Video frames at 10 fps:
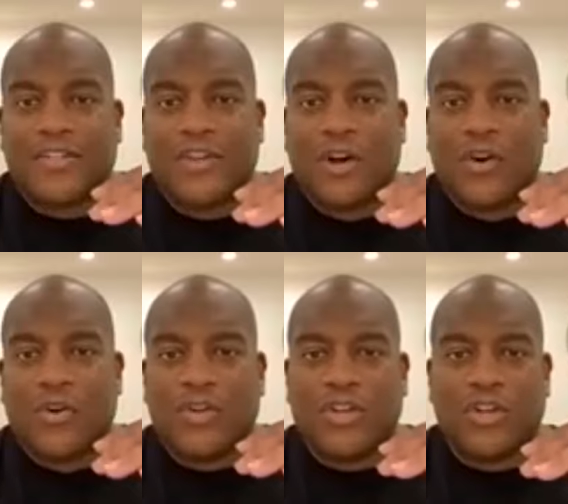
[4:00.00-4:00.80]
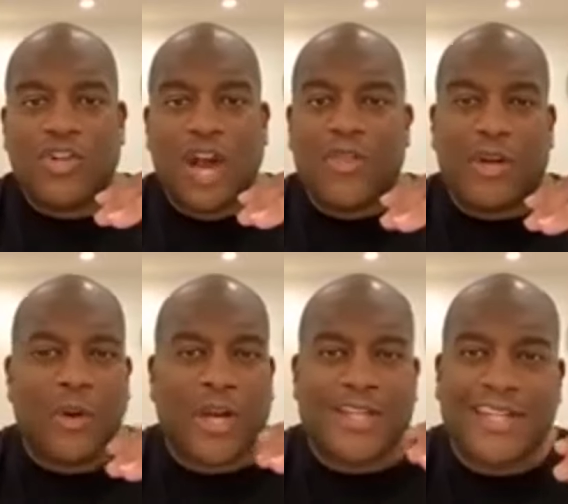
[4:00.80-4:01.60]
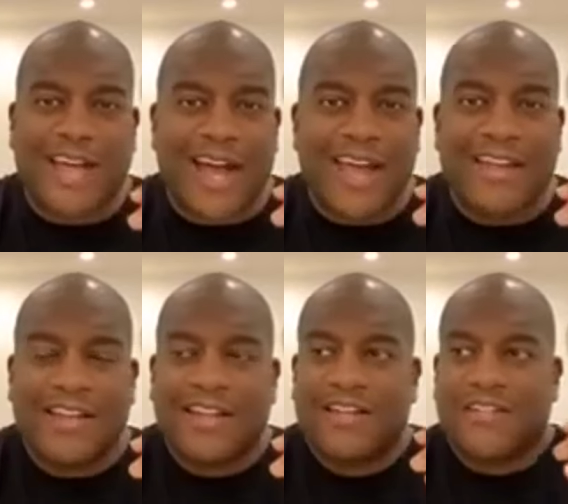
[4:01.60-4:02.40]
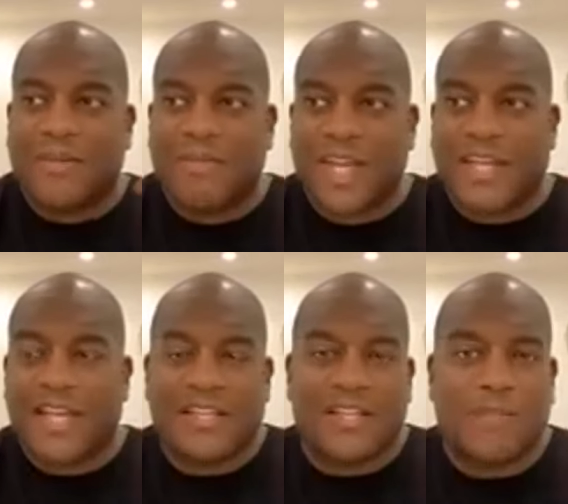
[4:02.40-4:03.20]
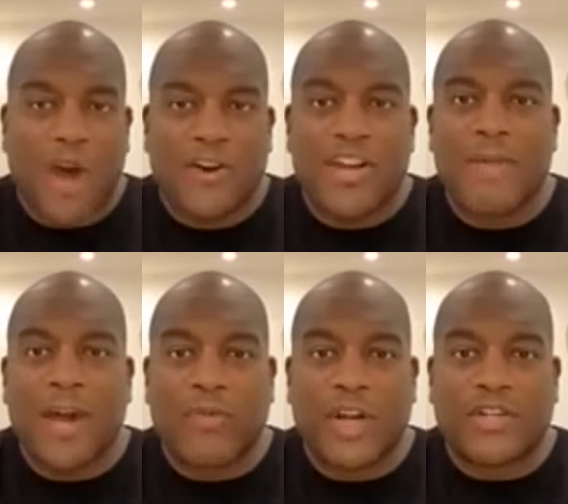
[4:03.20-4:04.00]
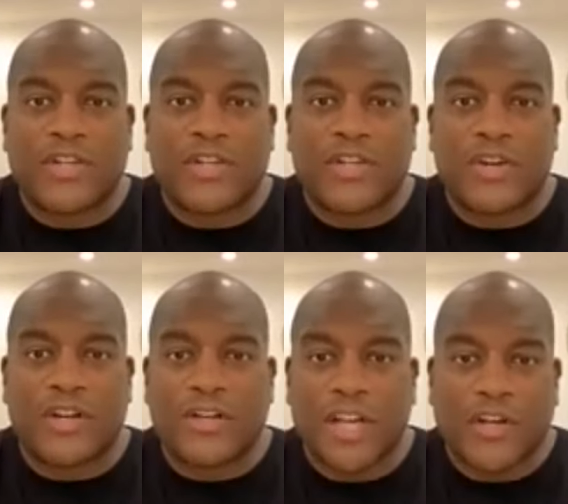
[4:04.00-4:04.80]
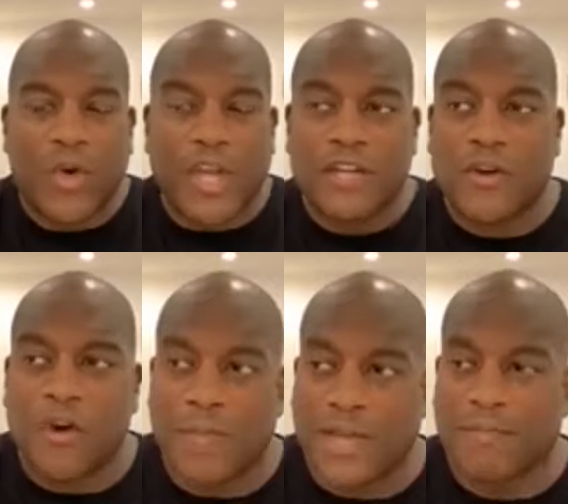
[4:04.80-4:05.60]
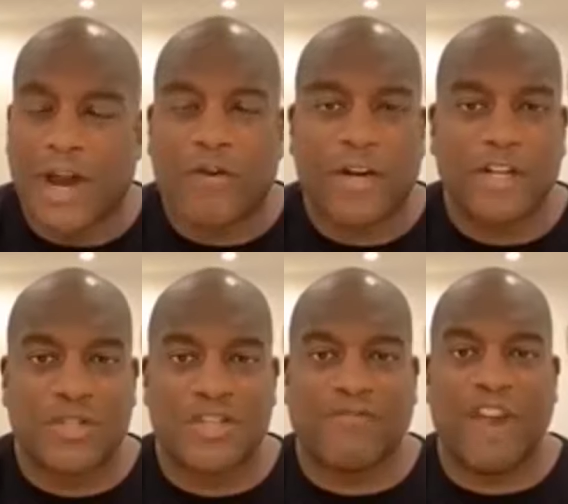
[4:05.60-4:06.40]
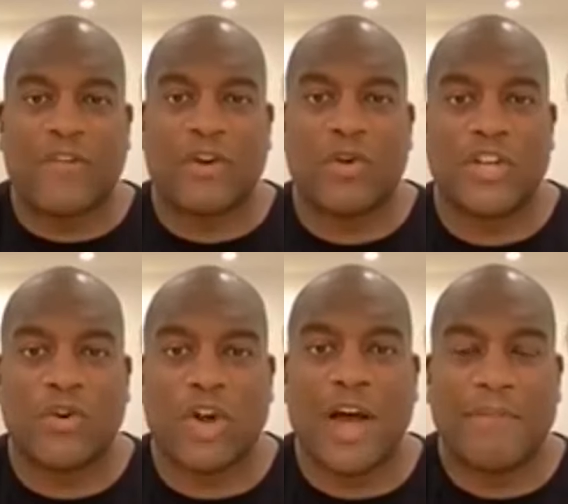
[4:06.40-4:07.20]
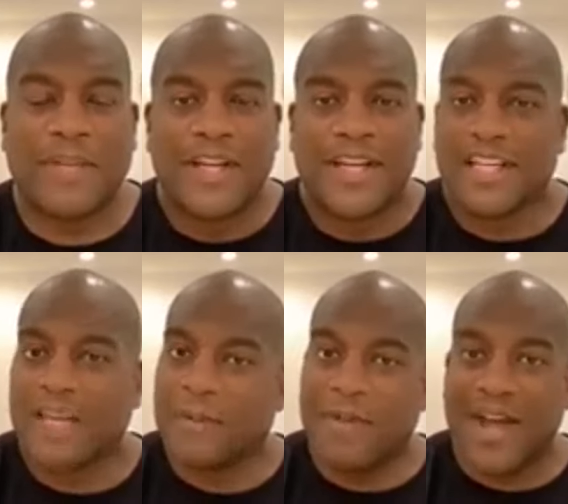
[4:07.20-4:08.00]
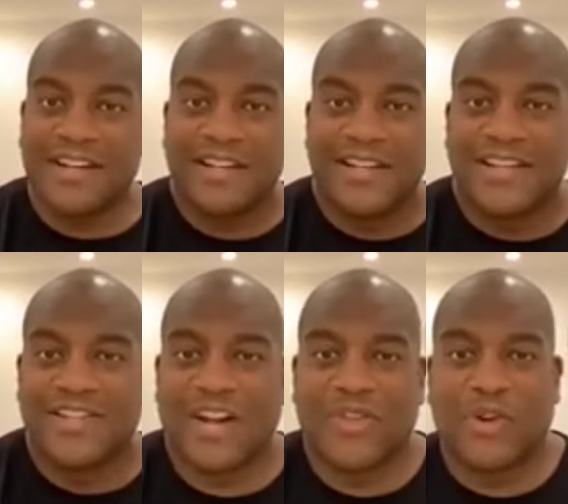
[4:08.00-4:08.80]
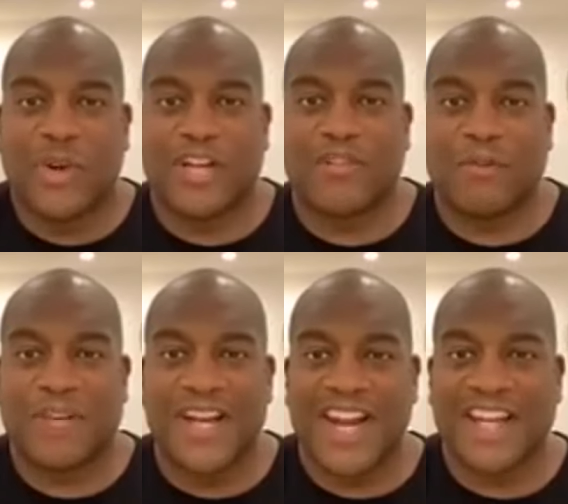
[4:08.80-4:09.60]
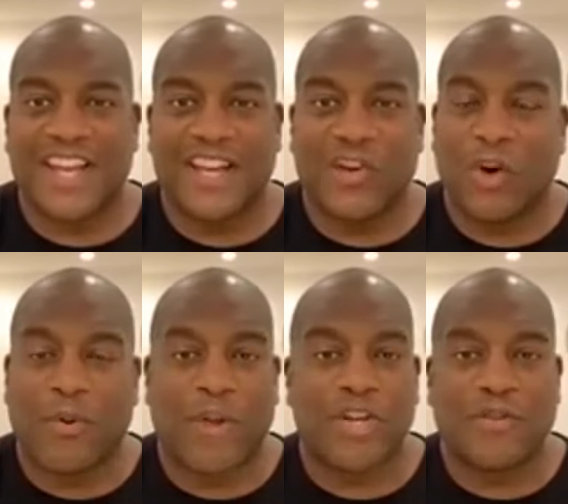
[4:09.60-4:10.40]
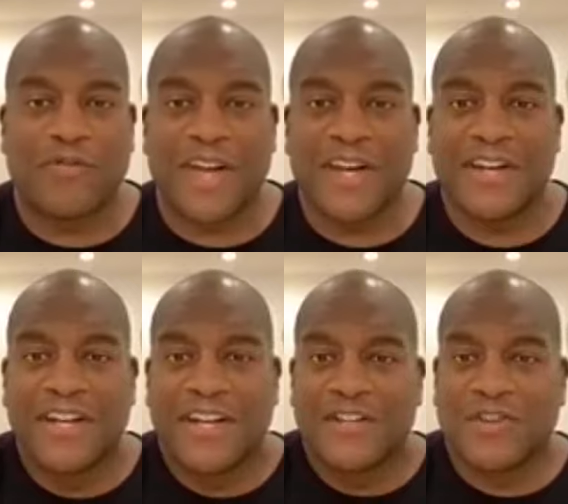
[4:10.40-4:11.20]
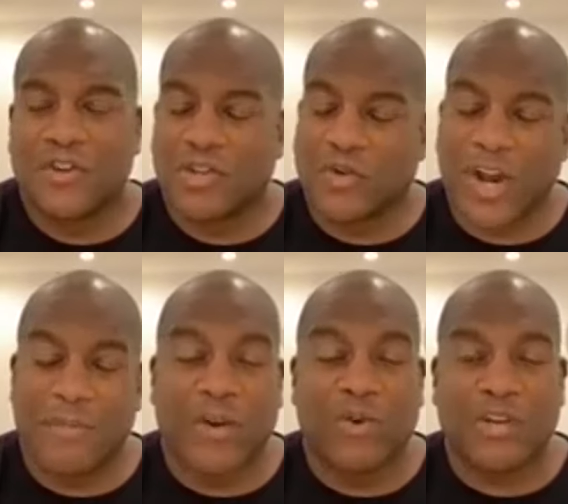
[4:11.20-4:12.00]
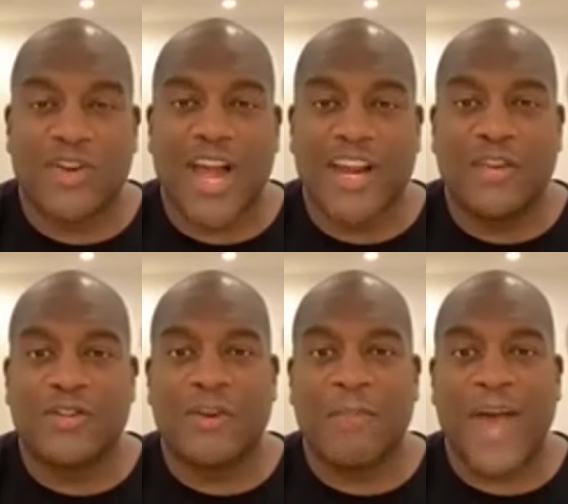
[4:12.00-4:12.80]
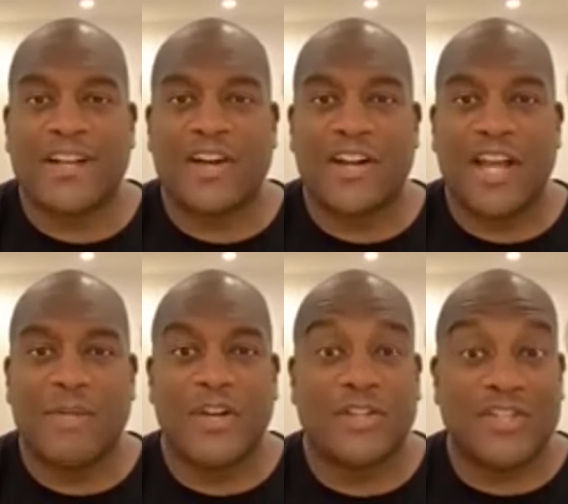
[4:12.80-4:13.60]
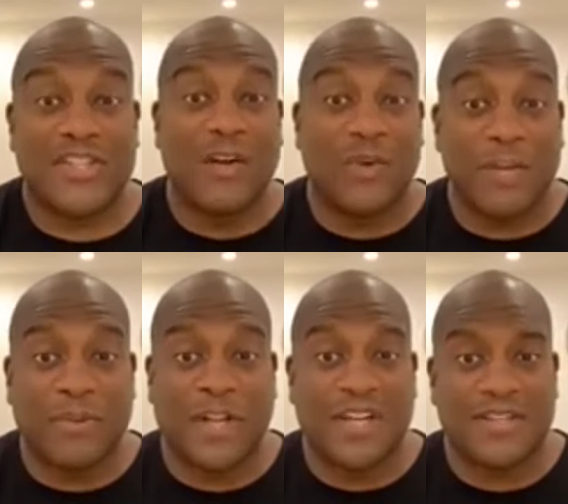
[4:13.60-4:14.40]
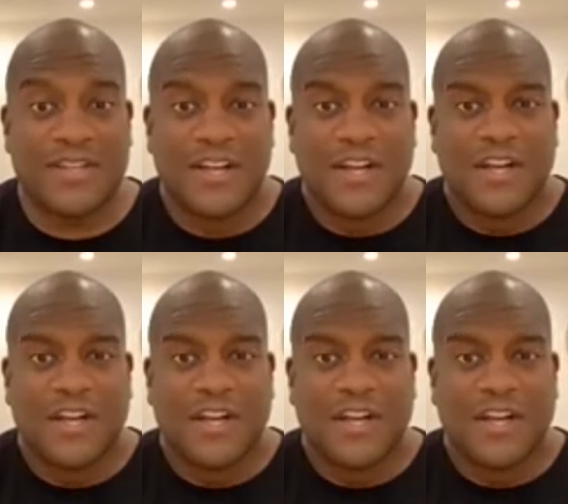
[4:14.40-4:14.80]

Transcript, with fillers: So, you know, Jonathan Quick is a guy to me that's this modern day Mike Richter. And, and Quickie told me Mike Richter was his favorite goalie growing up. Keep in mind, Jonathan Quick is from Connecticut. He grew up a Ranger fan. So the great Mike Richter had a huge impact on him, and you can see it when he plays.